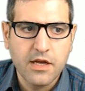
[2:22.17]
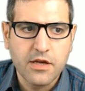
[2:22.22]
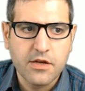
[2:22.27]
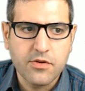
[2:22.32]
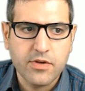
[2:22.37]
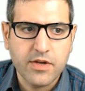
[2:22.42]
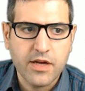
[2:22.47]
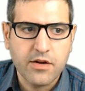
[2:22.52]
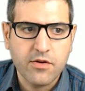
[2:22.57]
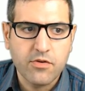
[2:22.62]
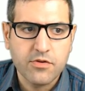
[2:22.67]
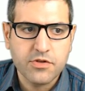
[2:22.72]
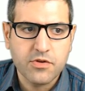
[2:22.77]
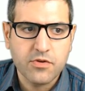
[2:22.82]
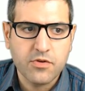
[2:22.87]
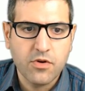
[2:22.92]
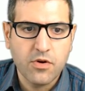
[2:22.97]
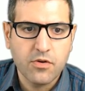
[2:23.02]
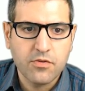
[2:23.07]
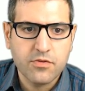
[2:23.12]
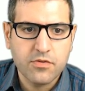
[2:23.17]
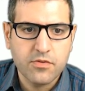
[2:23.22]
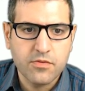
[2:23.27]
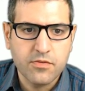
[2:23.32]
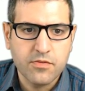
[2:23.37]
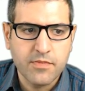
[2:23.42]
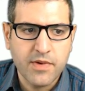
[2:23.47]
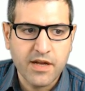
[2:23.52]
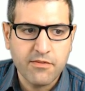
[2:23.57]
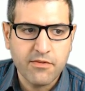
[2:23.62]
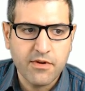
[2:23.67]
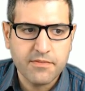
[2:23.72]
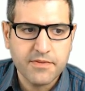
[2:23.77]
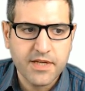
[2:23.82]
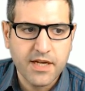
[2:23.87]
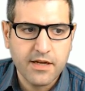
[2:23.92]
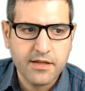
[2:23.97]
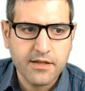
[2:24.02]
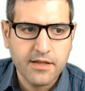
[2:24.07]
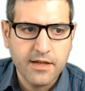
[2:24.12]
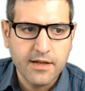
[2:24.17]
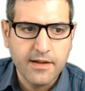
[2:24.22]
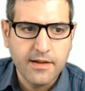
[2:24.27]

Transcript: you can also go to my website